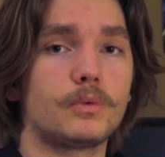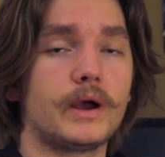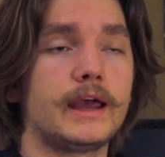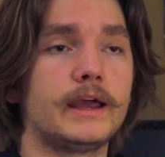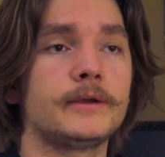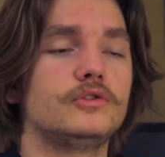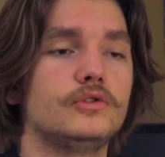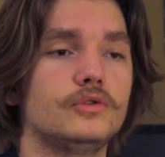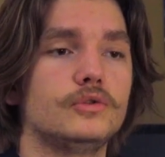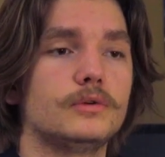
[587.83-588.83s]
way
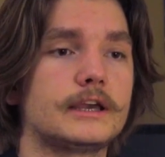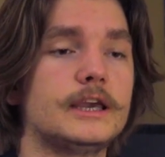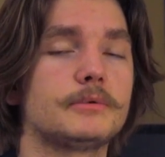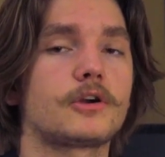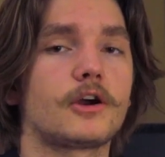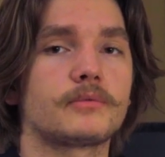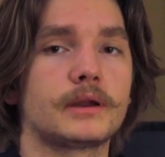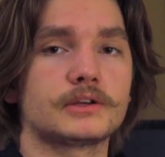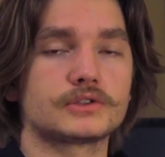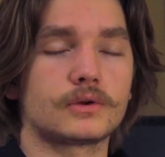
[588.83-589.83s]
to keep your car from
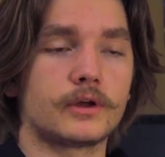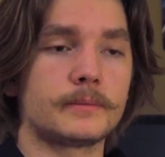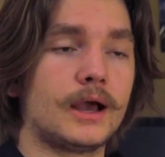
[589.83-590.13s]
getting stolen.